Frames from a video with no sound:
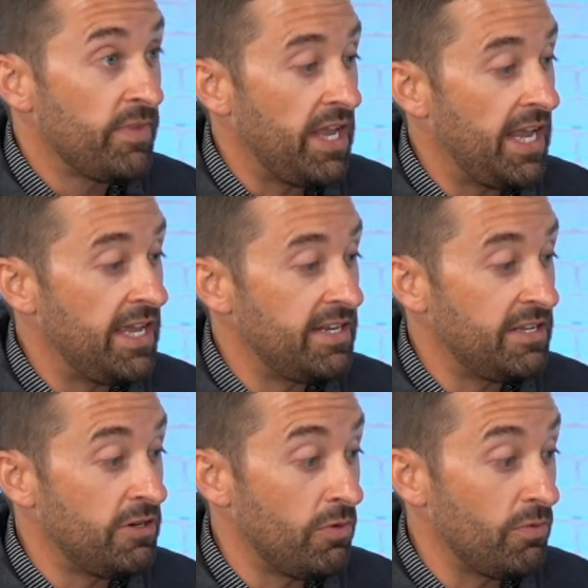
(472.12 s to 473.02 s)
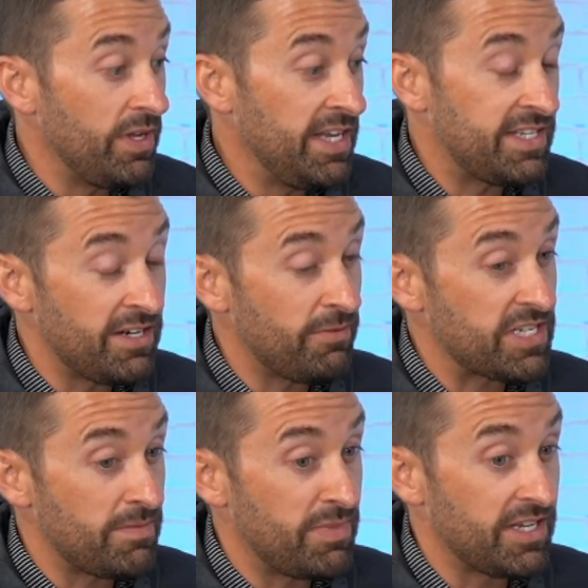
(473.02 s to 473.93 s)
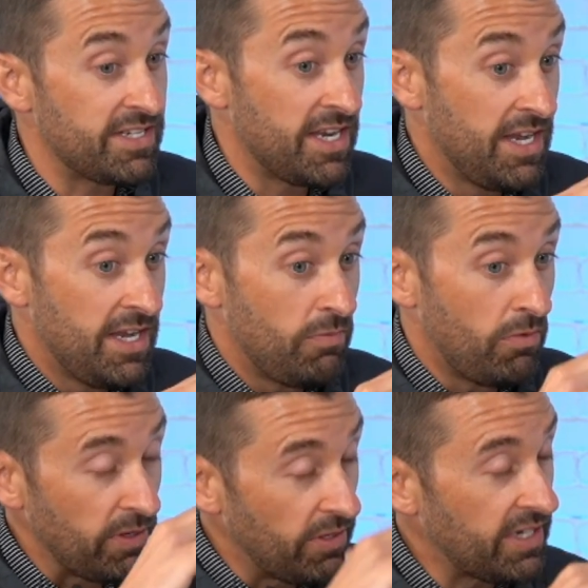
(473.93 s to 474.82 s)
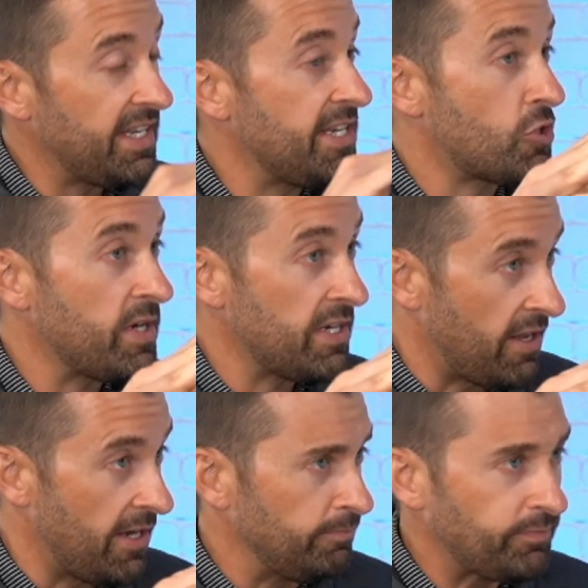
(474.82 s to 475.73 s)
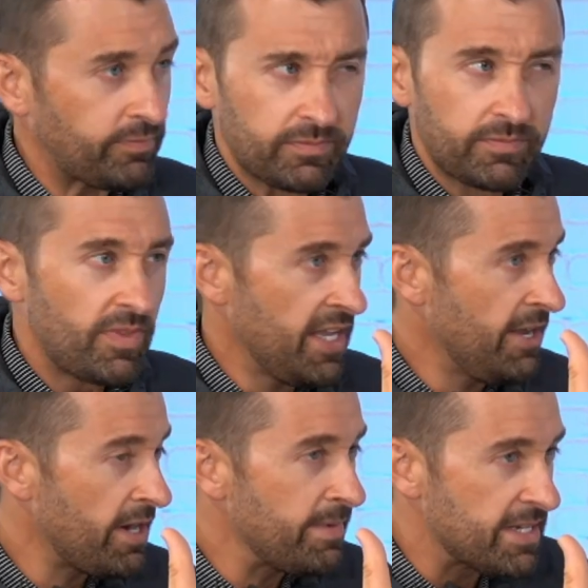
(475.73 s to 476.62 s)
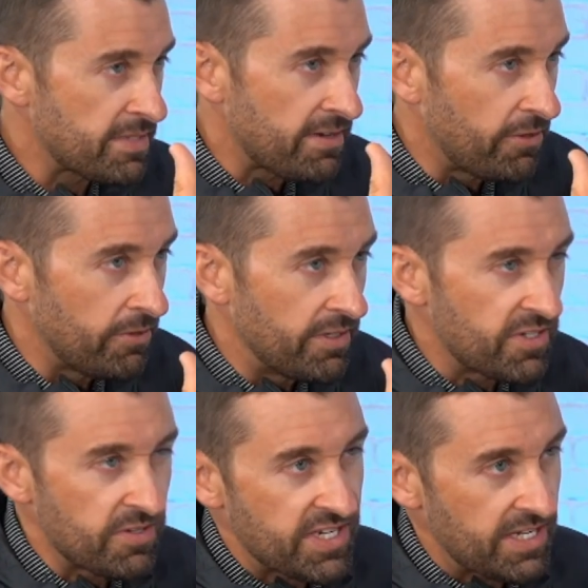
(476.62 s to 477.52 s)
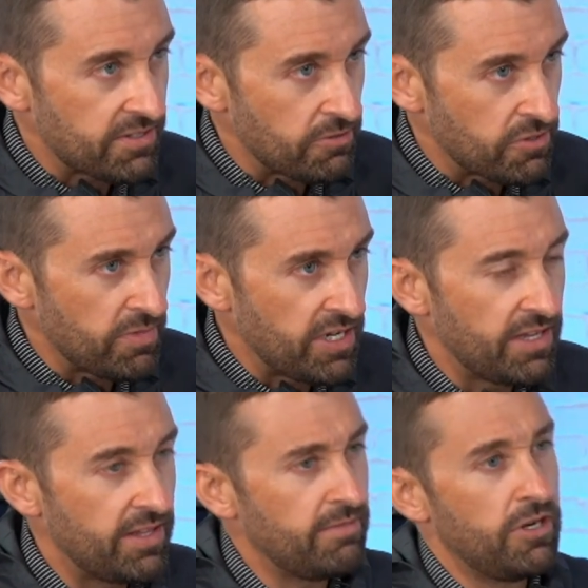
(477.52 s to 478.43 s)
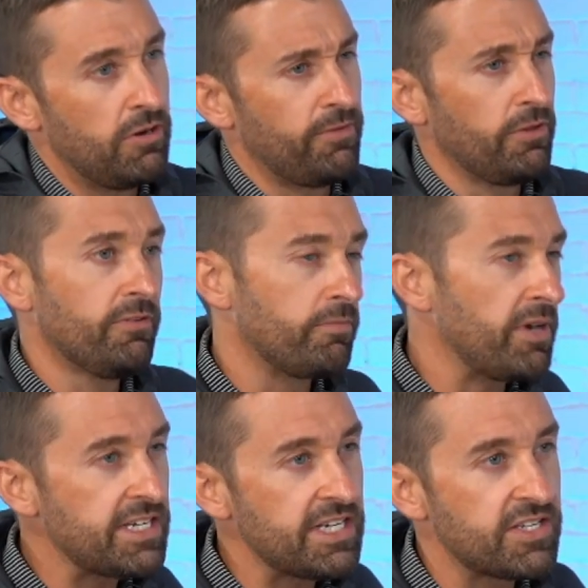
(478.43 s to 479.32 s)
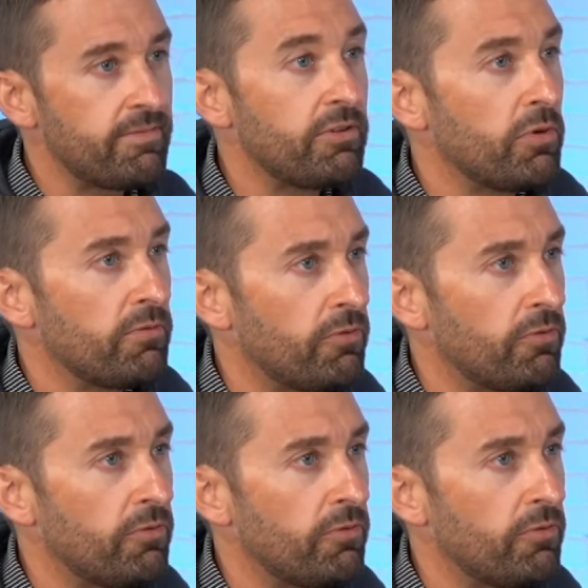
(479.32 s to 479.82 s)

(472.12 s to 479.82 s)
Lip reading: And, it's interesting because when we look at that trend line, I don't know how many times I've heard this or seen on social media that, if you look from 1971